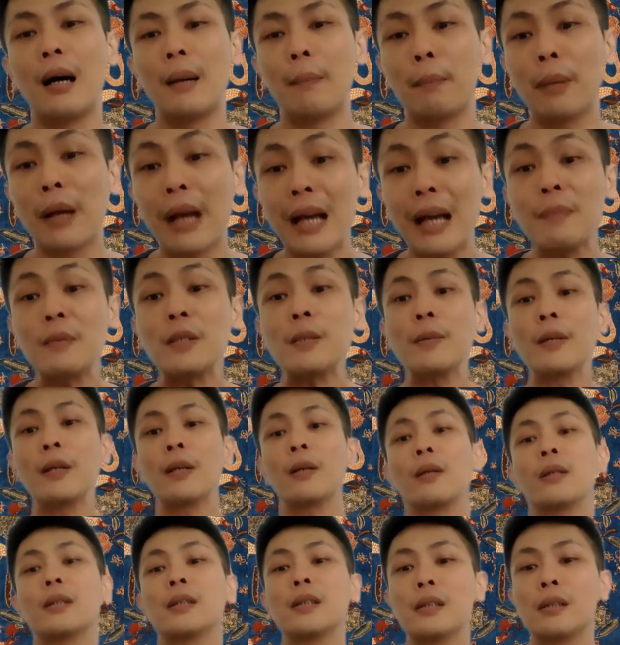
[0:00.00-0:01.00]
Perhaps
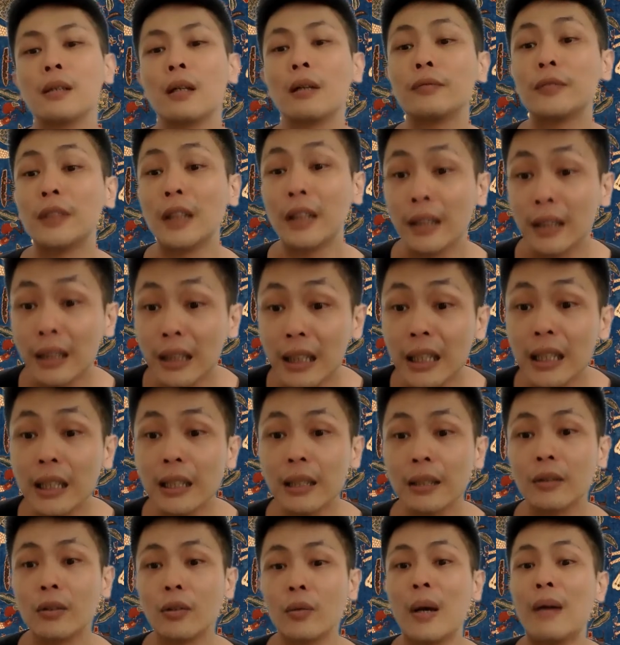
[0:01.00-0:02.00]
because of the
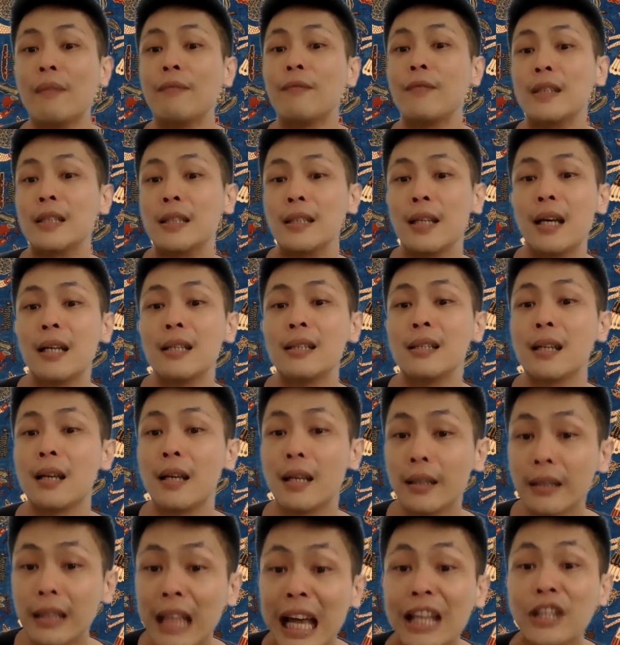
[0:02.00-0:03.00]
need to emphasize the
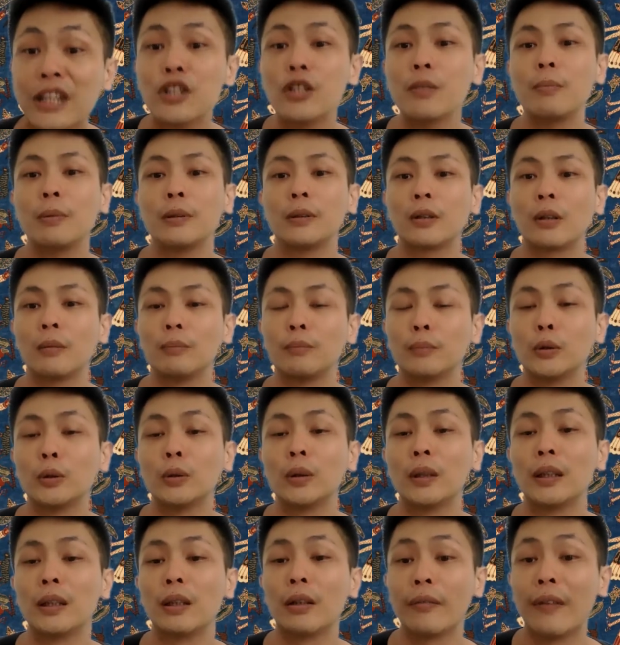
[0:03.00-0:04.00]
intangible
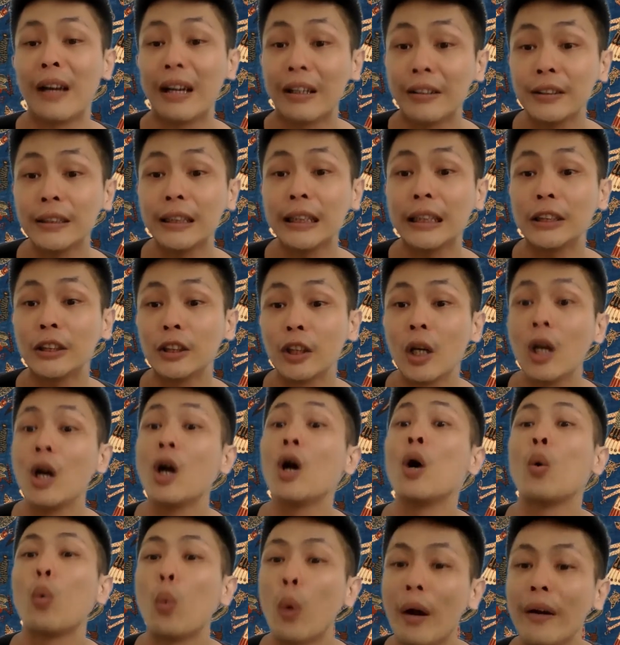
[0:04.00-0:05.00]
component of heritage,
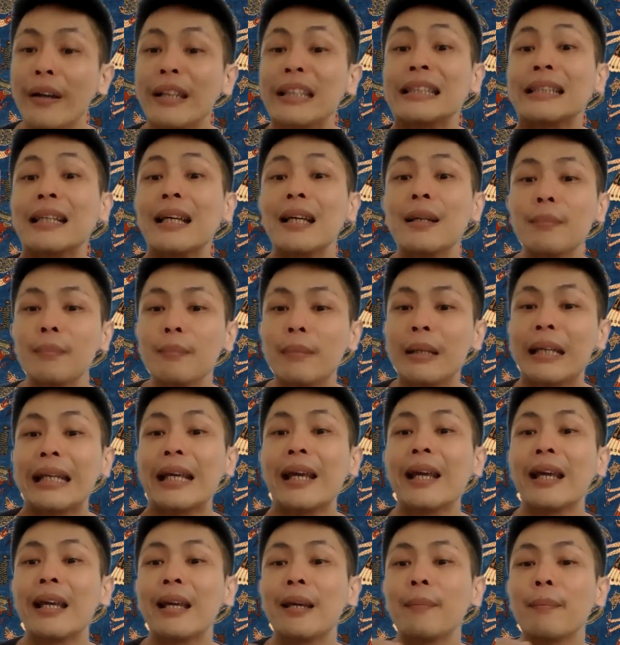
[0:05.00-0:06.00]
warisan
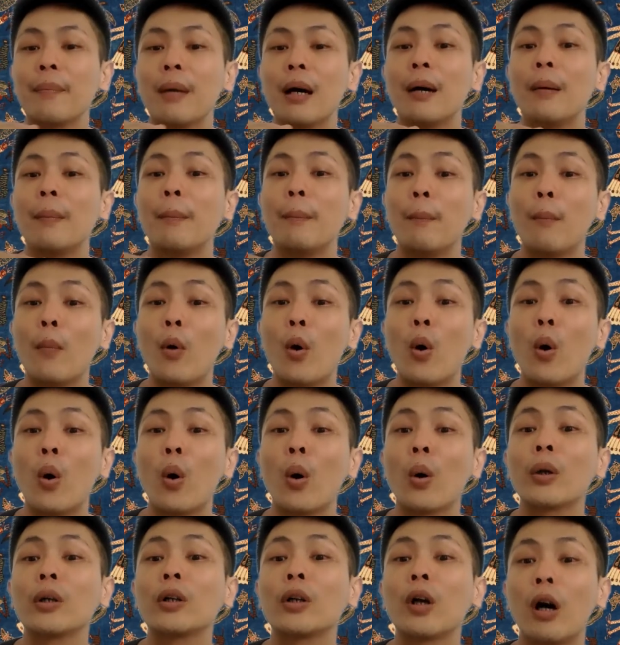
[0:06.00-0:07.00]
became a
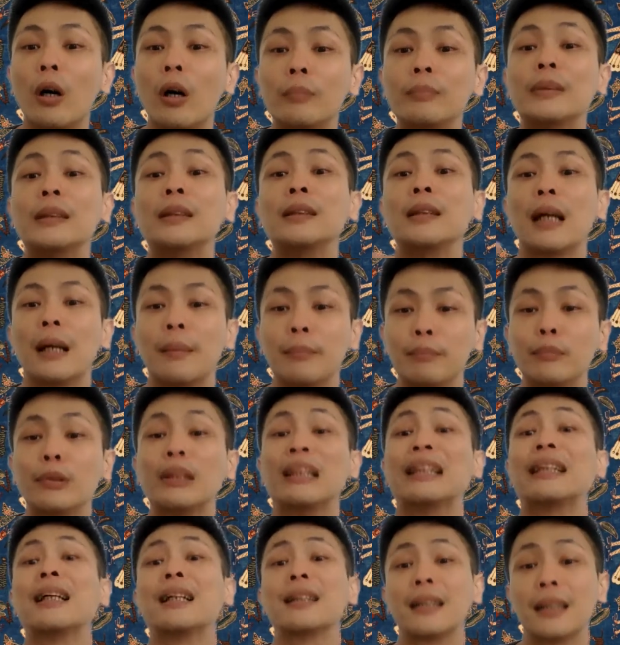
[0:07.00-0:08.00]
more common
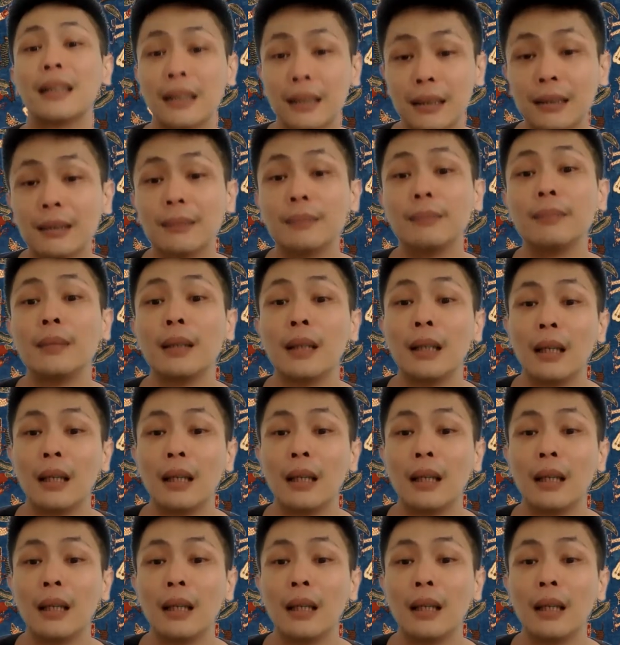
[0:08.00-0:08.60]
umbrella term.